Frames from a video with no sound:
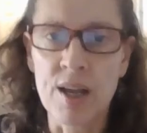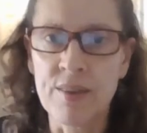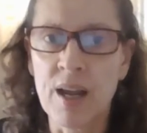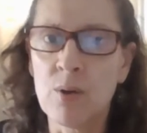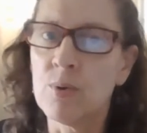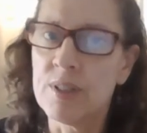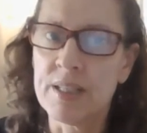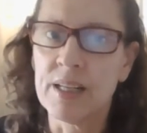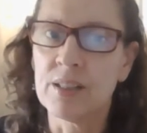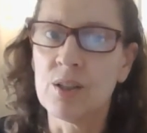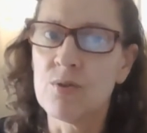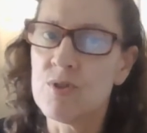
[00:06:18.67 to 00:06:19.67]
and that will
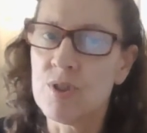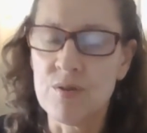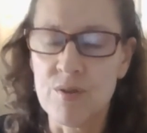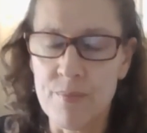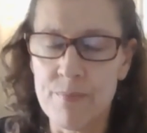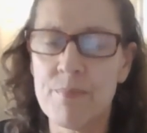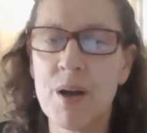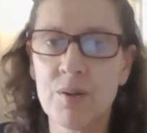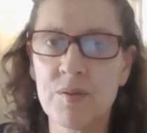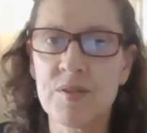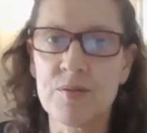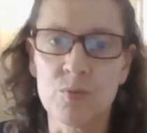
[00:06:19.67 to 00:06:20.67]
download you the
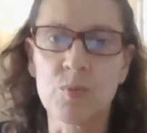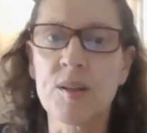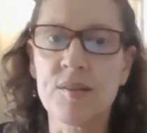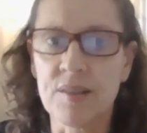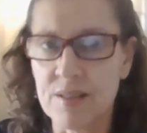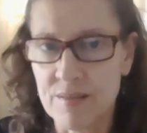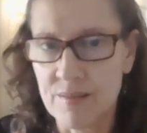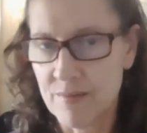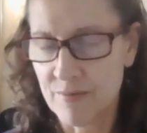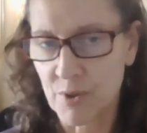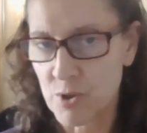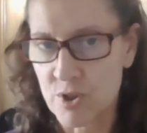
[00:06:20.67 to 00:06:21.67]
most recent
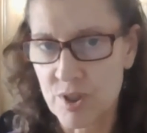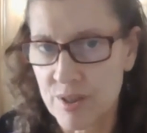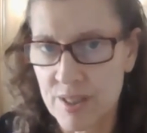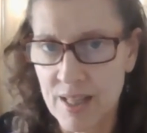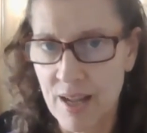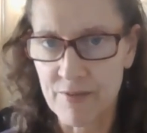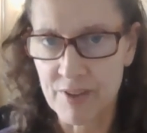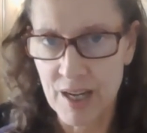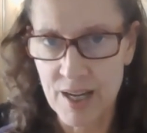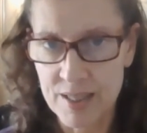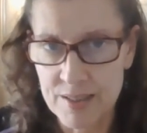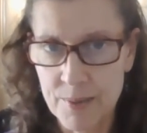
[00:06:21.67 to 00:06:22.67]
version that I've
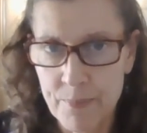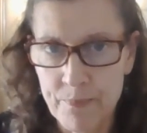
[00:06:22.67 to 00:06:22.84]
got.